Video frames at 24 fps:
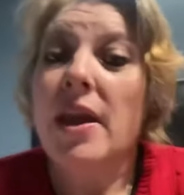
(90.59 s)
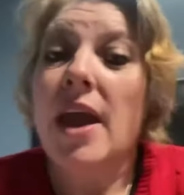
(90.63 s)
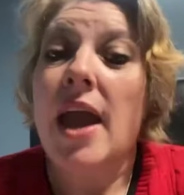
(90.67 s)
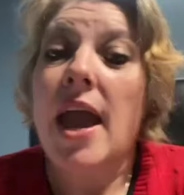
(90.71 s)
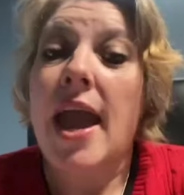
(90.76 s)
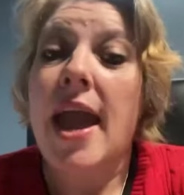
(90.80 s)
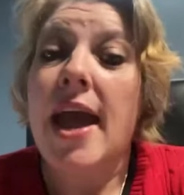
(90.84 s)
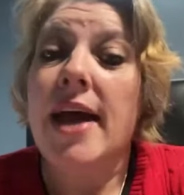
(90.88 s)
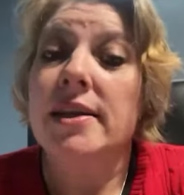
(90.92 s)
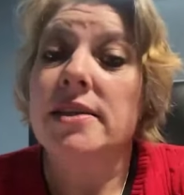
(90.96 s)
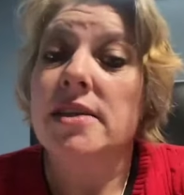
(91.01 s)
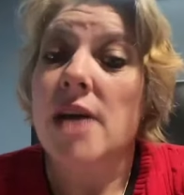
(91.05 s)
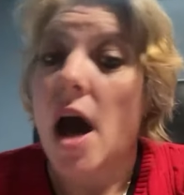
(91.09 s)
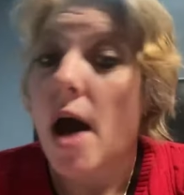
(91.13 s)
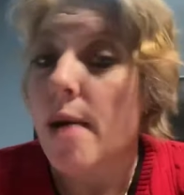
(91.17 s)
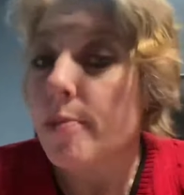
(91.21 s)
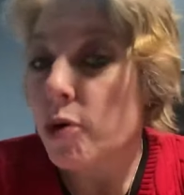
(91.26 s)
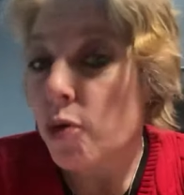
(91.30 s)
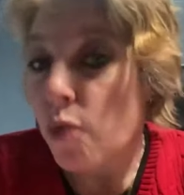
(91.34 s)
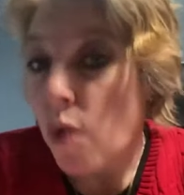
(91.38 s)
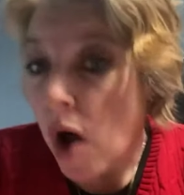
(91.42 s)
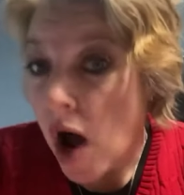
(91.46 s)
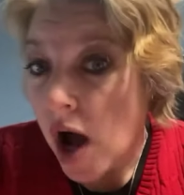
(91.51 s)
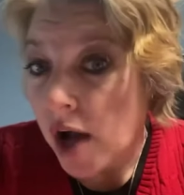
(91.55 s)
And
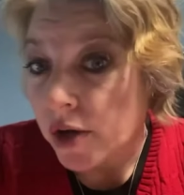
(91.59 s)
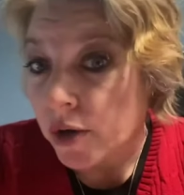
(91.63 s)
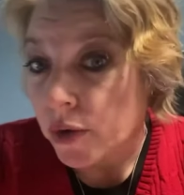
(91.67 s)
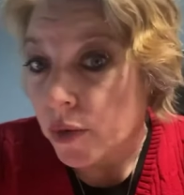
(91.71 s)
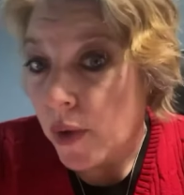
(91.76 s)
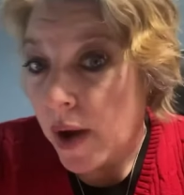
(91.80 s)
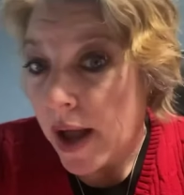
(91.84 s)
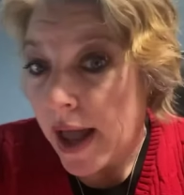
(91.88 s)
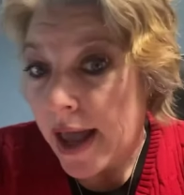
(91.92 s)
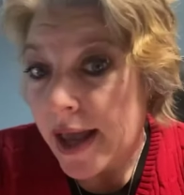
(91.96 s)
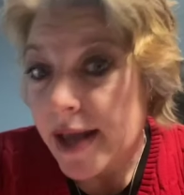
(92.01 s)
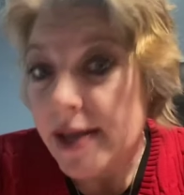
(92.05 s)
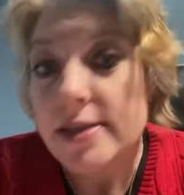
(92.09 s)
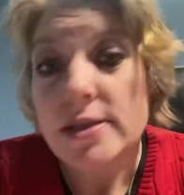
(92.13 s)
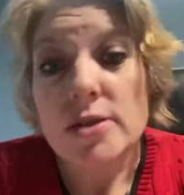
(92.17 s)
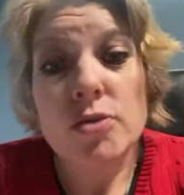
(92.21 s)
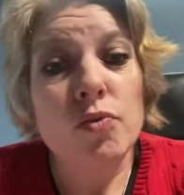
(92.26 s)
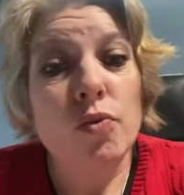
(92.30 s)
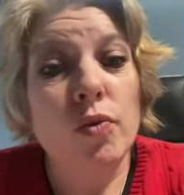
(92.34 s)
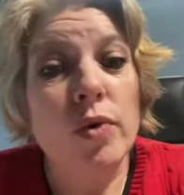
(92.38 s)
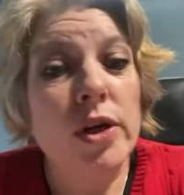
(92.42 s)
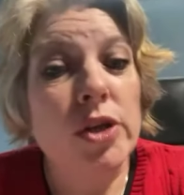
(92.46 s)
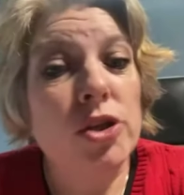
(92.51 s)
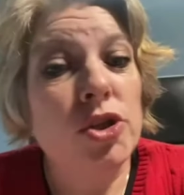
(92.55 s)

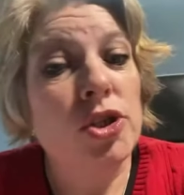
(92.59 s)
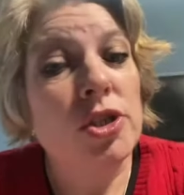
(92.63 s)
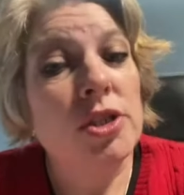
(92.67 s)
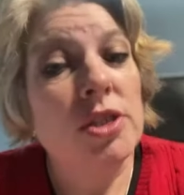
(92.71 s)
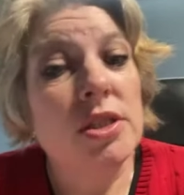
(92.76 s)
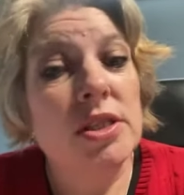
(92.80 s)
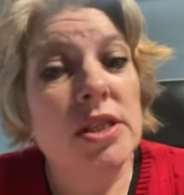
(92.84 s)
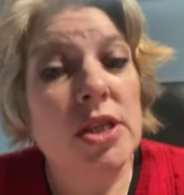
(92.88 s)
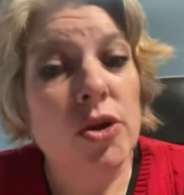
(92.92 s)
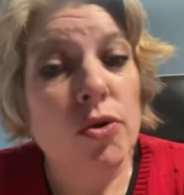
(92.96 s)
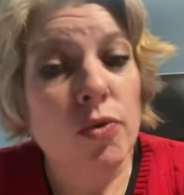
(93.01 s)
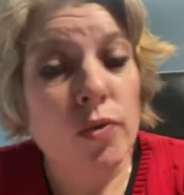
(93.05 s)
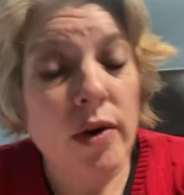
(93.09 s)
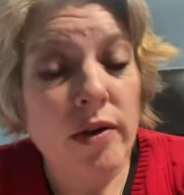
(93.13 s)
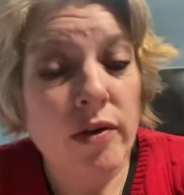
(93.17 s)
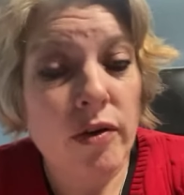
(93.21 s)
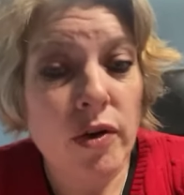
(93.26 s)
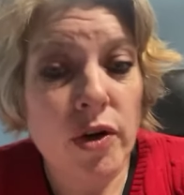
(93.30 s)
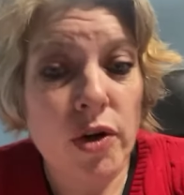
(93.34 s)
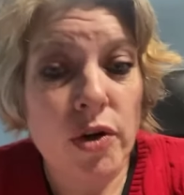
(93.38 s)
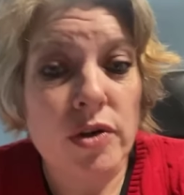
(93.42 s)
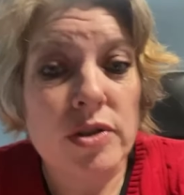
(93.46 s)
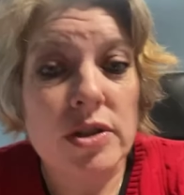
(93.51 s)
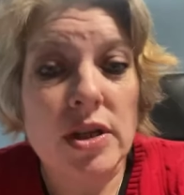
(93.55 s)
AmaWaterway, which is the river
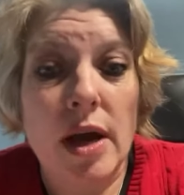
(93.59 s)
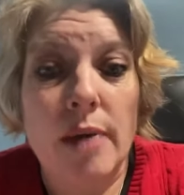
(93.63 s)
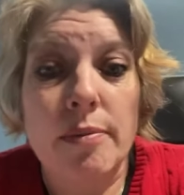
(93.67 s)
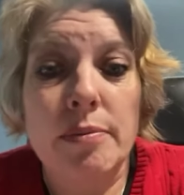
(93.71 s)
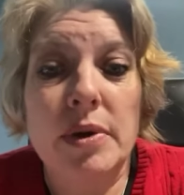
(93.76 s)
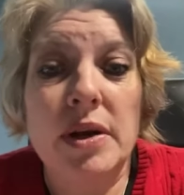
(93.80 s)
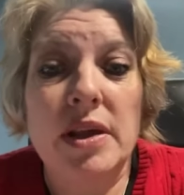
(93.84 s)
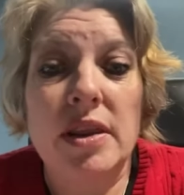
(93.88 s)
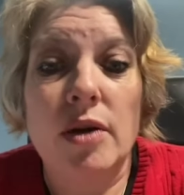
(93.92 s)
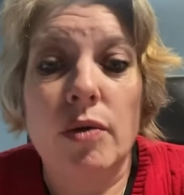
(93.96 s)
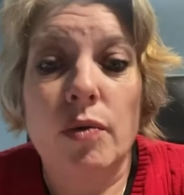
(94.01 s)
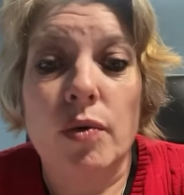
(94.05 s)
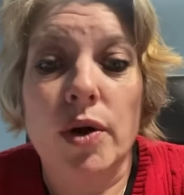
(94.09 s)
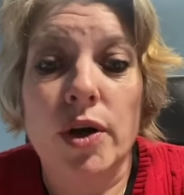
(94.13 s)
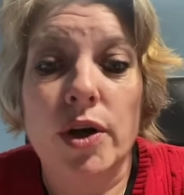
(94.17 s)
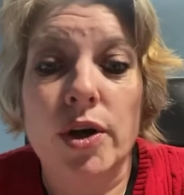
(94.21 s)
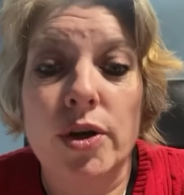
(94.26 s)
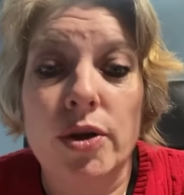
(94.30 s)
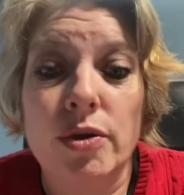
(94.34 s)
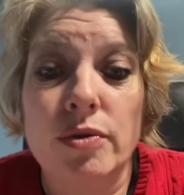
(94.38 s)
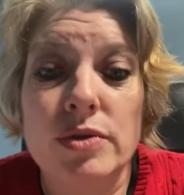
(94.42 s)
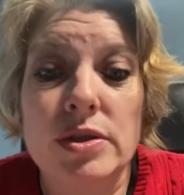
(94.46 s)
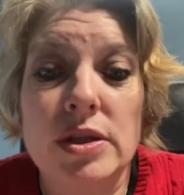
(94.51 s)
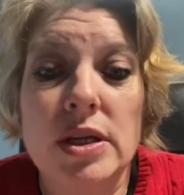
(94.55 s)
cruise company that we're
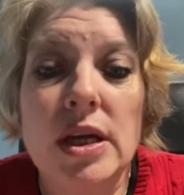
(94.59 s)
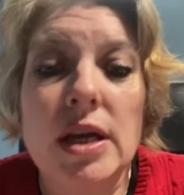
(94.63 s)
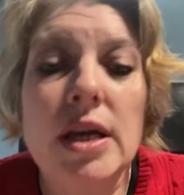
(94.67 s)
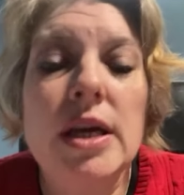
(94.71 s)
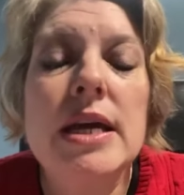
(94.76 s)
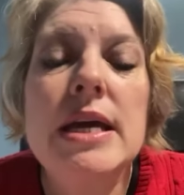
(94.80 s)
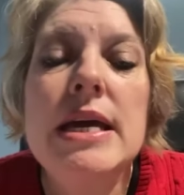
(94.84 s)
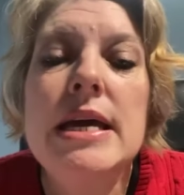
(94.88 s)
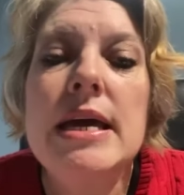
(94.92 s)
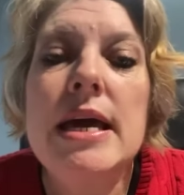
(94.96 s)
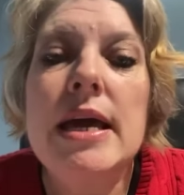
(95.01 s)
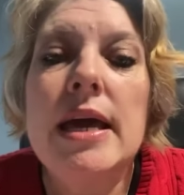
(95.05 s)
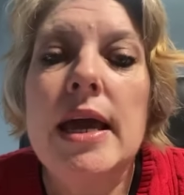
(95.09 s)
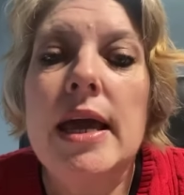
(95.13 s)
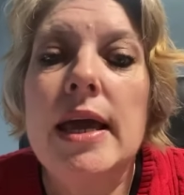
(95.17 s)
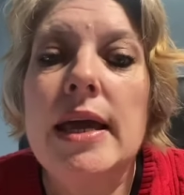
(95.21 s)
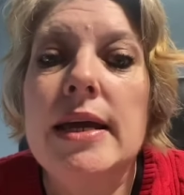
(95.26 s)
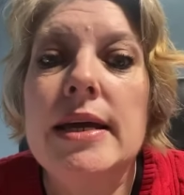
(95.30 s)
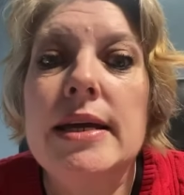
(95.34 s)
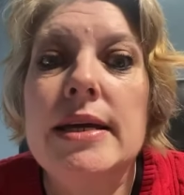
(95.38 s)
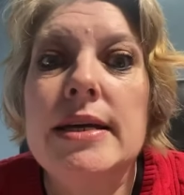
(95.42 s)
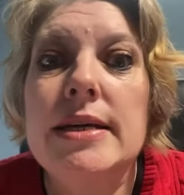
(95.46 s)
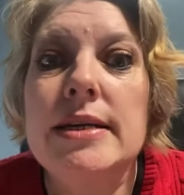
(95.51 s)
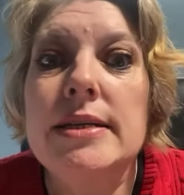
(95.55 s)
using,
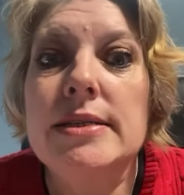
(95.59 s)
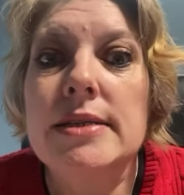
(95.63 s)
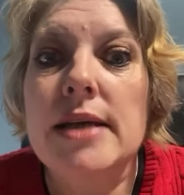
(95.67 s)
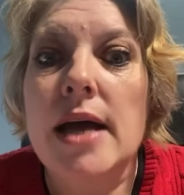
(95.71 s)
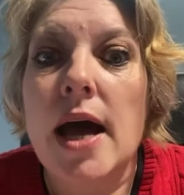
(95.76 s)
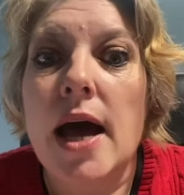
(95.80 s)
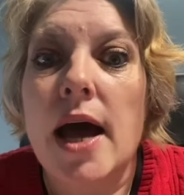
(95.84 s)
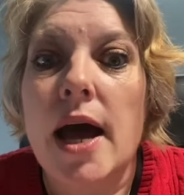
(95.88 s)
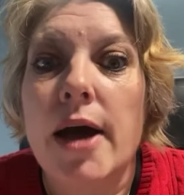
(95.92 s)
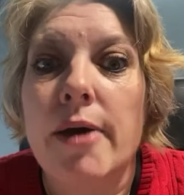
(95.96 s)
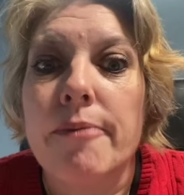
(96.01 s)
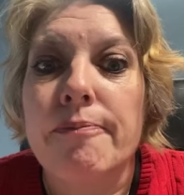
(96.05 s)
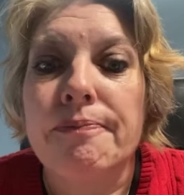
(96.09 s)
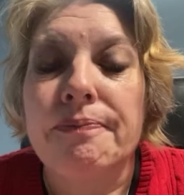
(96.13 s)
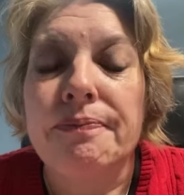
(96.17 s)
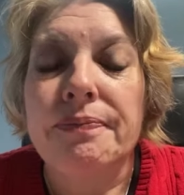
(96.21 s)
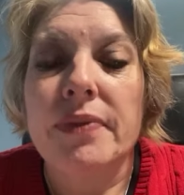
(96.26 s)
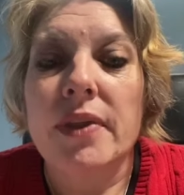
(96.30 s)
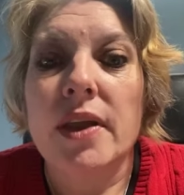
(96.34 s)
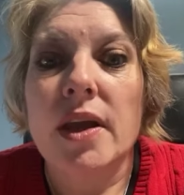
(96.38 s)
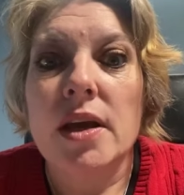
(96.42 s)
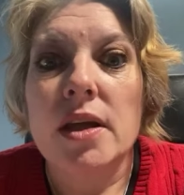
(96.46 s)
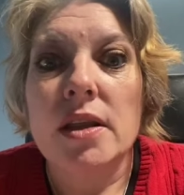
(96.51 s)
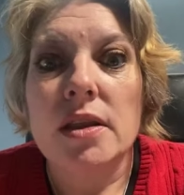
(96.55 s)
is
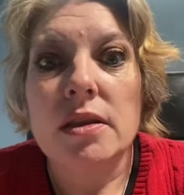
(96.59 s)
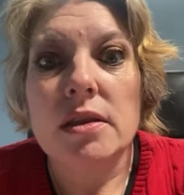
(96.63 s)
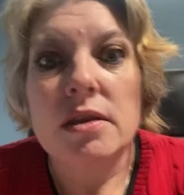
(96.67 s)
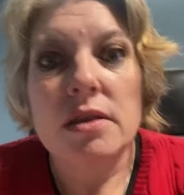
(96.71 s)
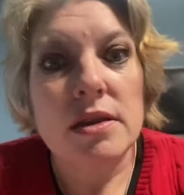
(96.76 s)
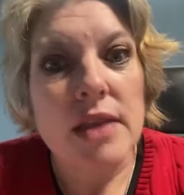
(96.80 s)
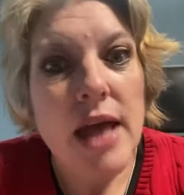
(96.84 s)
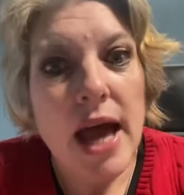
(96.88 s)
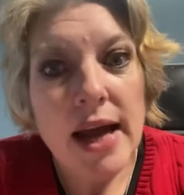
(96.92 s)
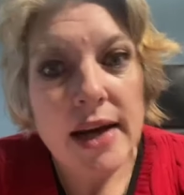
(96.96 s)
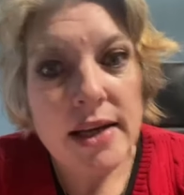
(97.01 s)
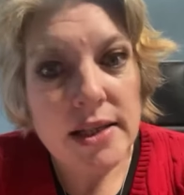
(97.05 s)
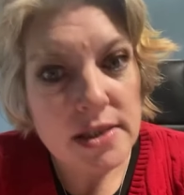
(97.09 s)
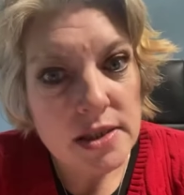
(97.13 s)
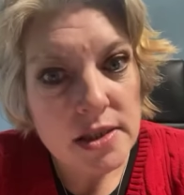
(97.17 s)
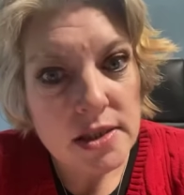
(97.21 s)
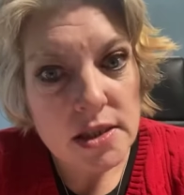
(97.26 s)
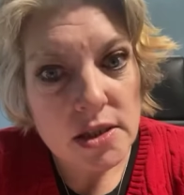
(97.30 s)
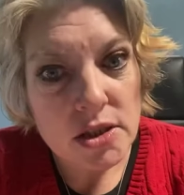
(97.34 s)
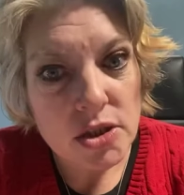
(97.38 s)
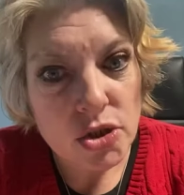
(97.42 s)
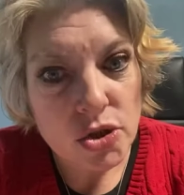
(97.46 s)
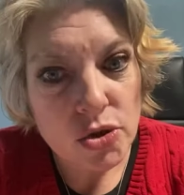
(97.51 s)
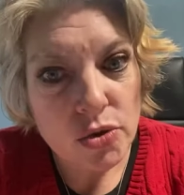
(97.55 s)
that is
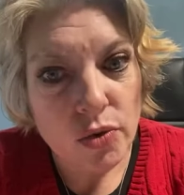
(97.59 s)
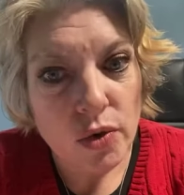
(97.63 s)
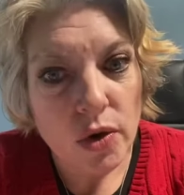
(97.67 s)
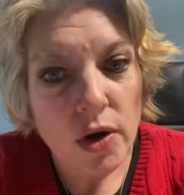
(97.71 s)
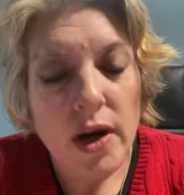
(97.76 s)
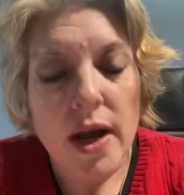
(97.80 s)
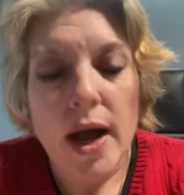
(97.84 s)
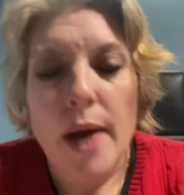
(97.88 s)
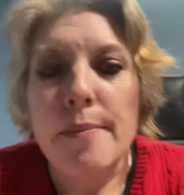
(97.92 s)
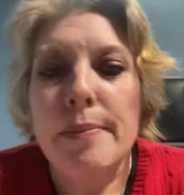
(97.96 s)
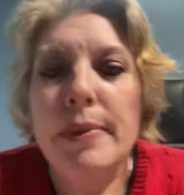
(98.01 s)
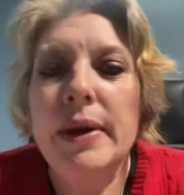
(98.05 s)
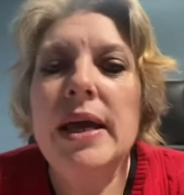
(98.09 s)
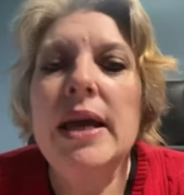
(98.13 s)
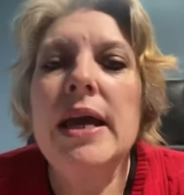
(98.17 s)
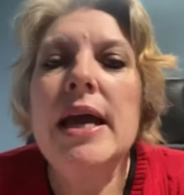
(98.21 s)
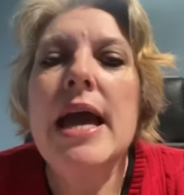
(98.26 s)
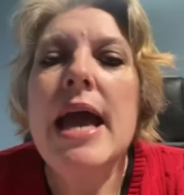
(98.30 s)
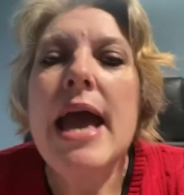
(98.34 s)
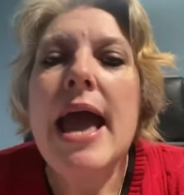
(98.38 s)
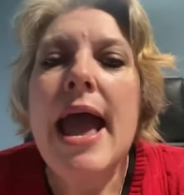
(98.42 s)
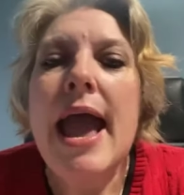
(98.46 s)
the tour company.